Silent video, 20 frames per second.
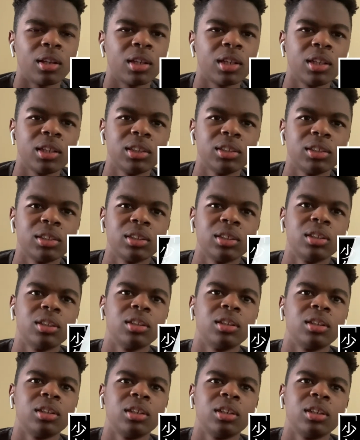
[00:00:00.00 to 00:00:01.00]
at this
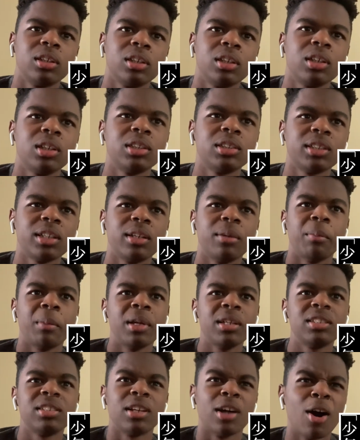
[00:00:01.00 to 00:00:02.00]

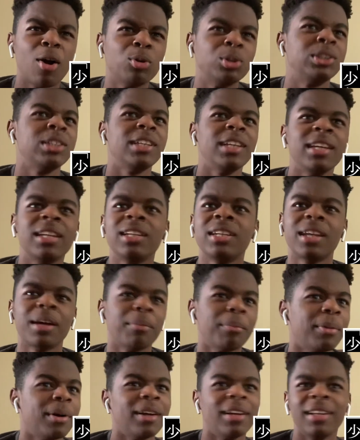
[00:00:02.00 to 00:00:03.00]
animation. Oh, she's hitting that
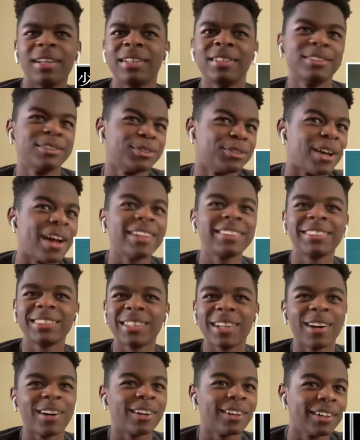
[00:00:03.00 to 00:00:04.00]
track
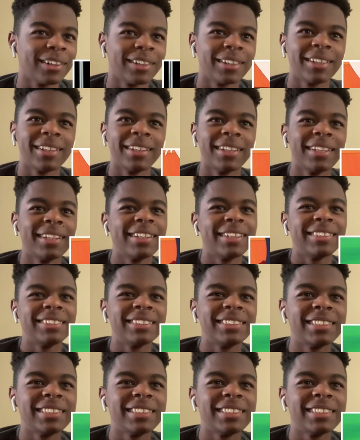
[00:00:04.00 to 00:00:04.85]
star. She